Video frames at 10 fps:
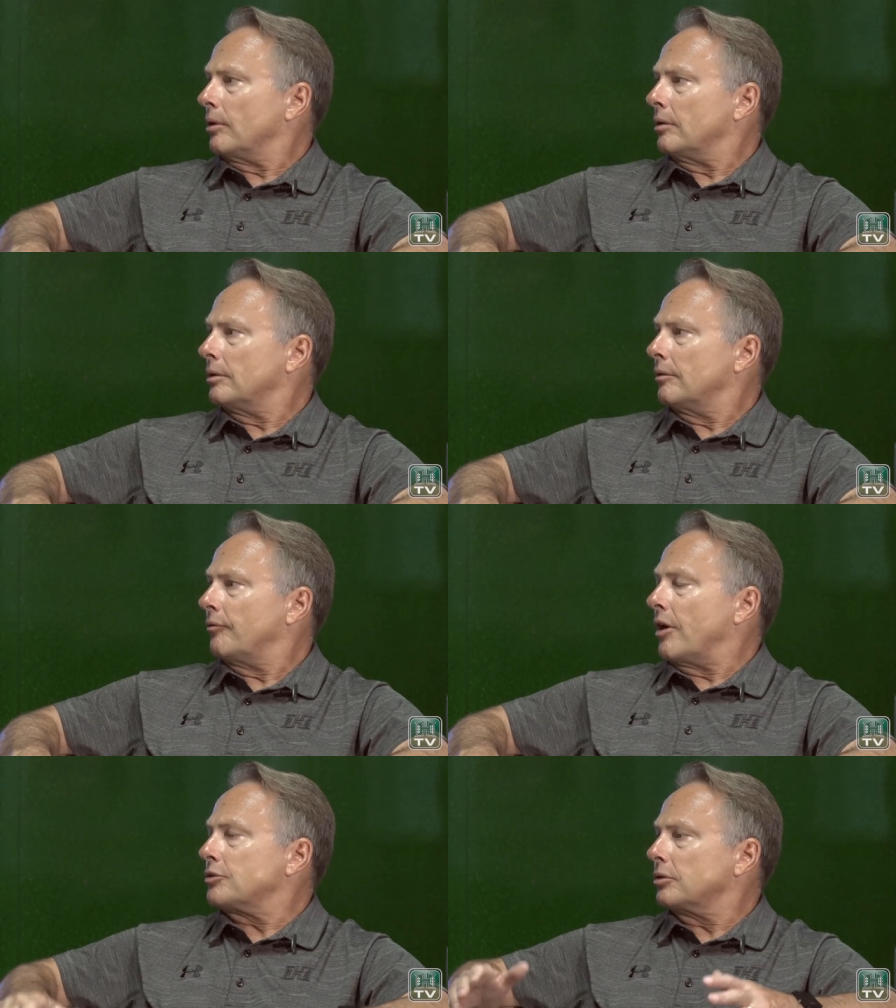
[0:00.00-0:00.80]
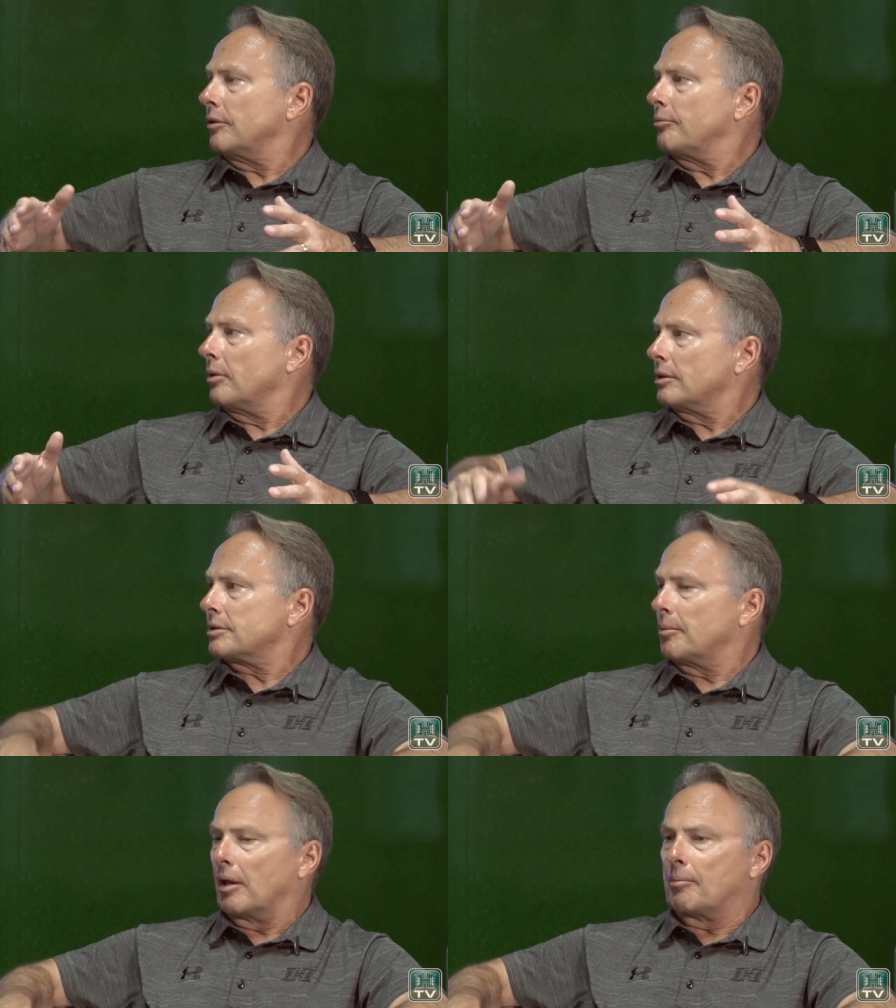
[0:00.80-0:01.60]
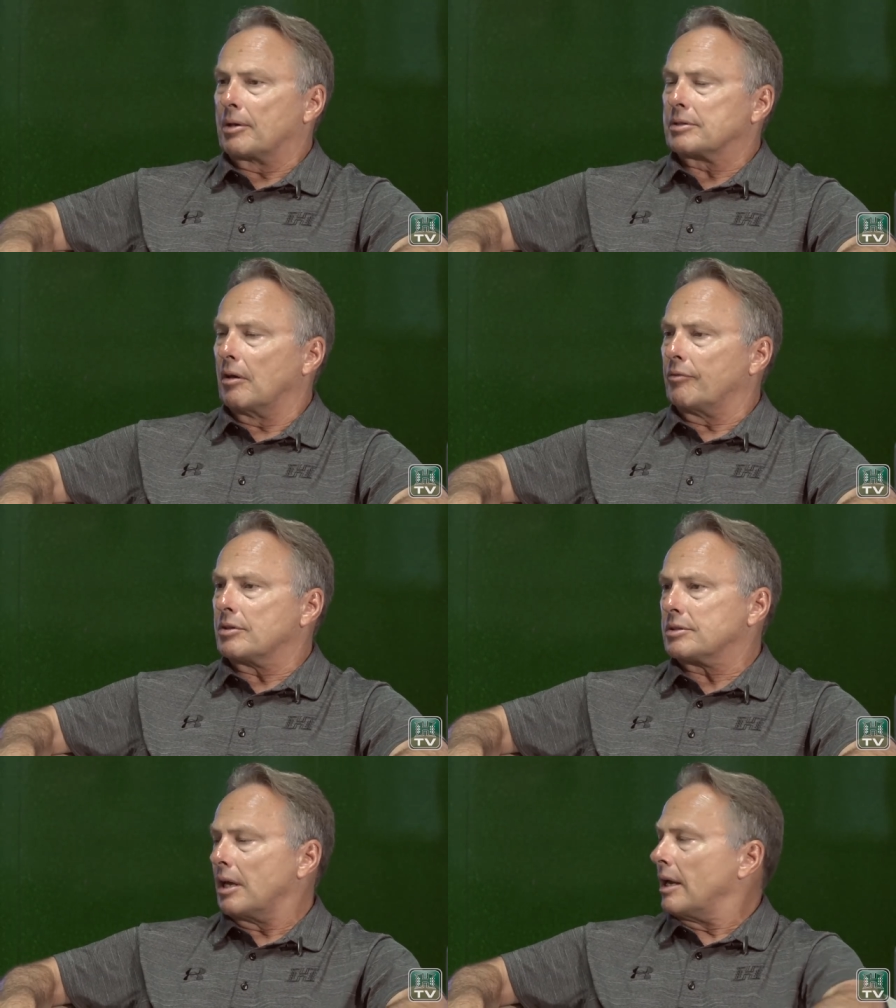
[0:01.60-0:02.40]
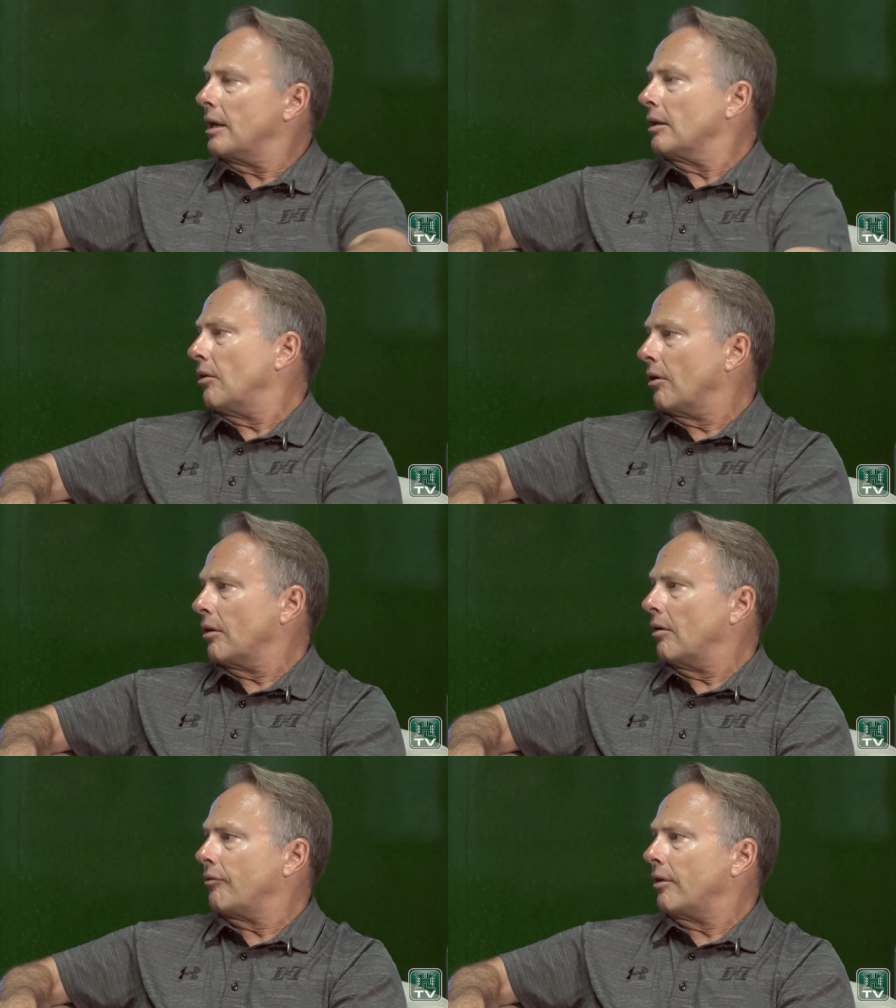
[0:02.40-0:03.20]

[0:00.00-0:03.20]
And eventually, somebody like myself, you stay in it long enough.